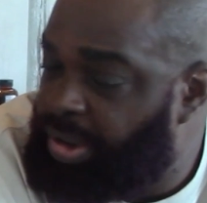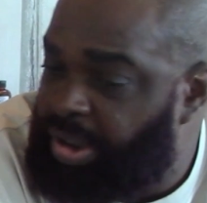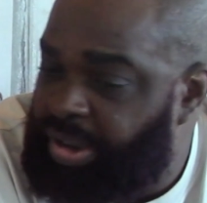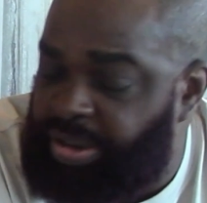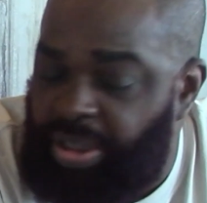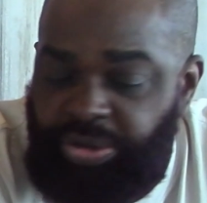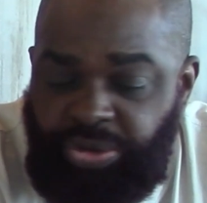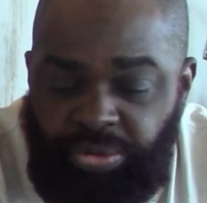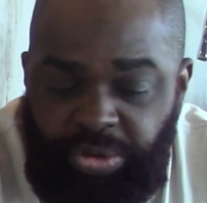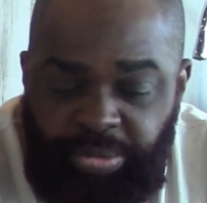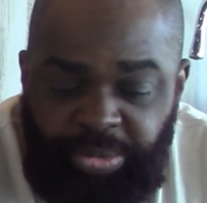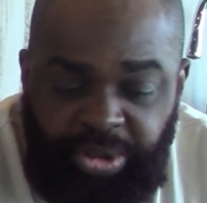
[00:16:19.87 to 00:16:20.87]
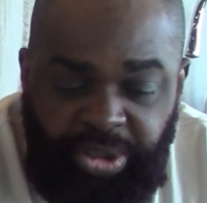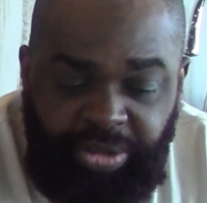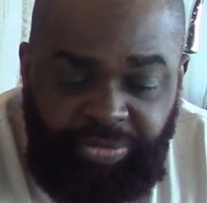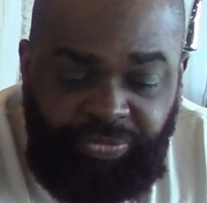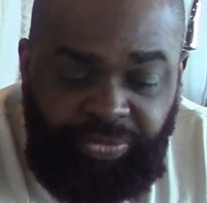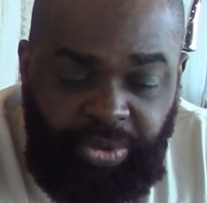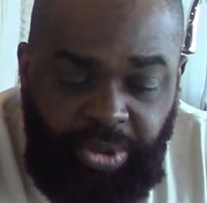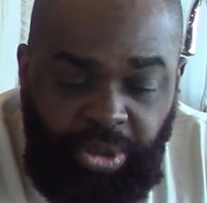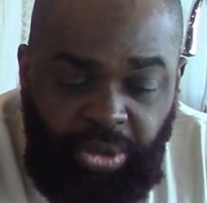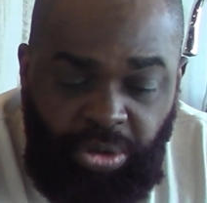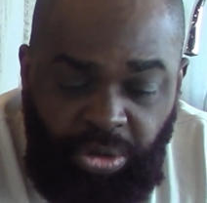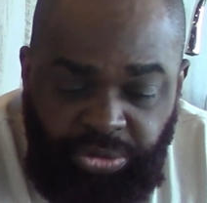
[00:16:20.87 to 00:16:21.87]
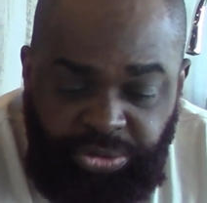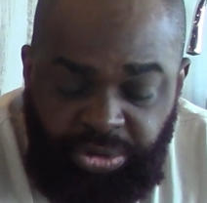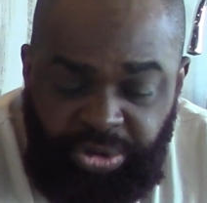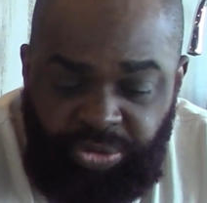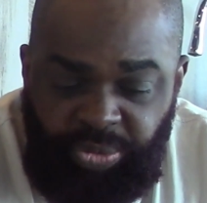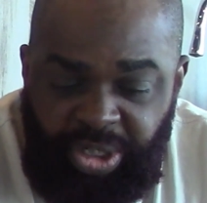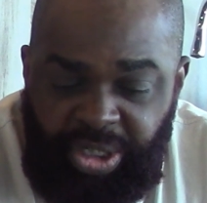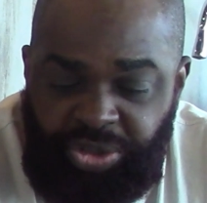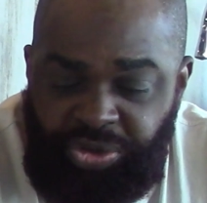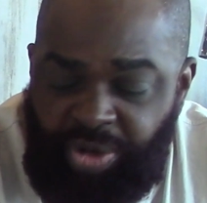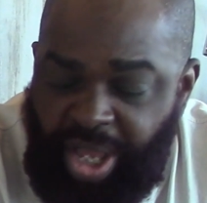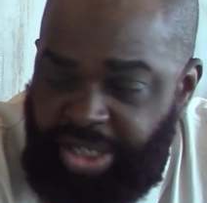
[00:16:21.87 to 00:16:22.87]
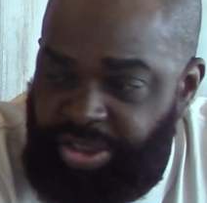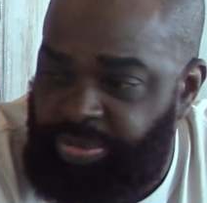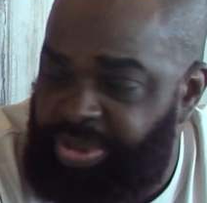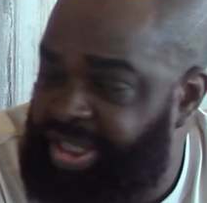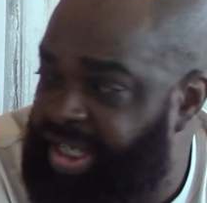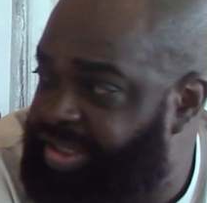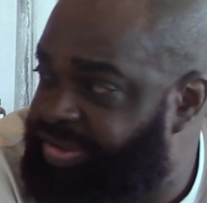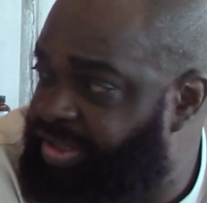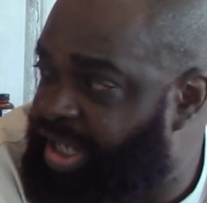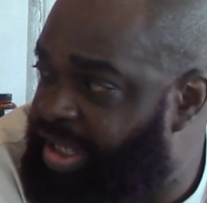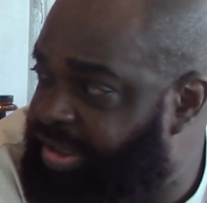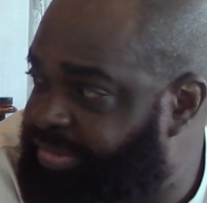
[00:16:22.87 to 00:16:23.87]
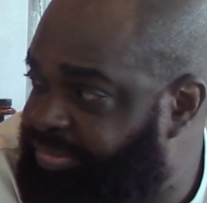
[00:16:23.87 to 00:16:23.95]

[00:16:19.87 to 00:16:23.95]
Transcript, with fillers: Because I truly believe culture is what attracts and retains talent,